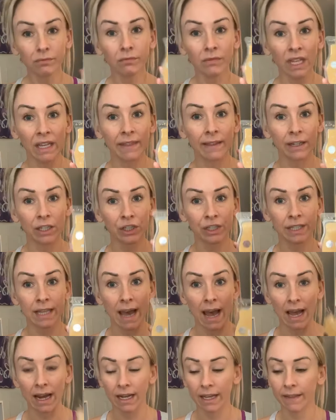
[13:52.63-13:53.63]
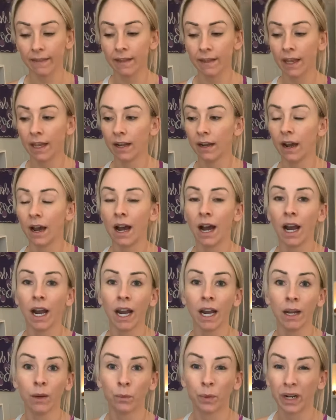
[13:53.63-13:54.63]
there's that. And then
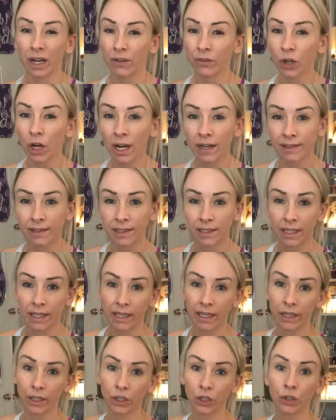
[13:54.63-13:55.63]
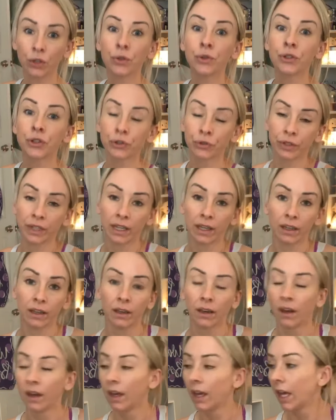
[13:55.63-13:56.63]
whenever I see, usually
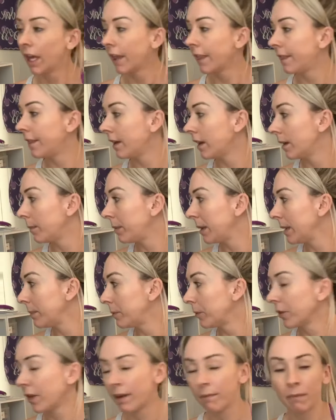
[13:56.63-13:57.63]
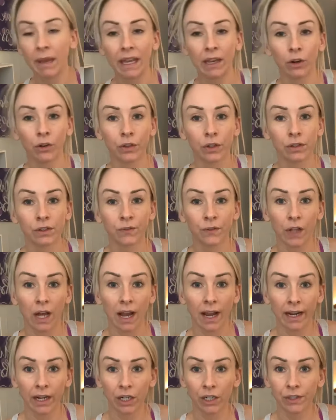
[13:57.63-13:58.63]
the people that make all those
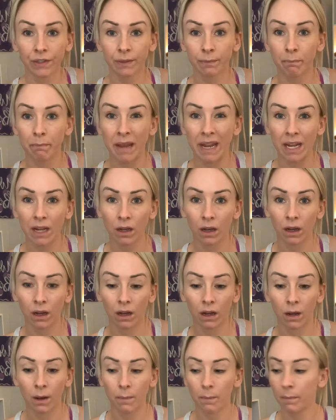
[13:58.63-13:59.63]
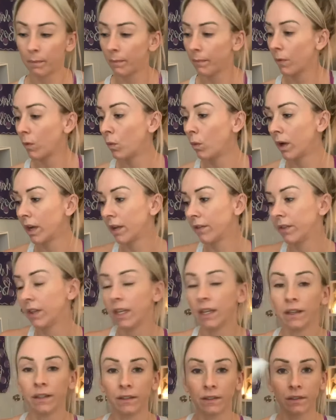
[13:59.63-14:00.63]
flyers make one of
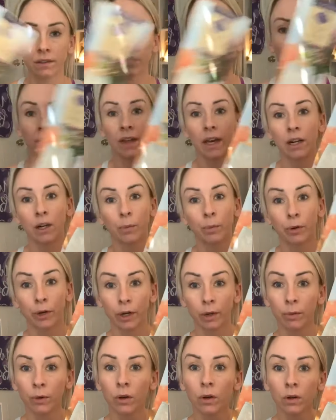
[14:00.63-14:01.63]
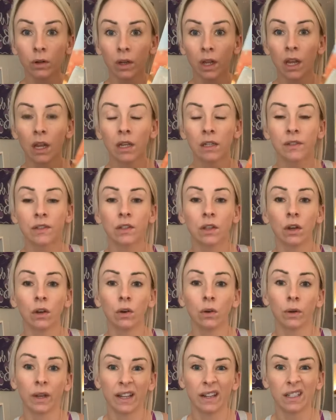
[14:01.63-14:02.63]
these that are printable.
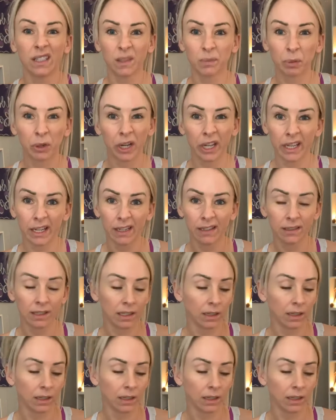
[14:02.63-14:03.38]
So, and it's pretty easy to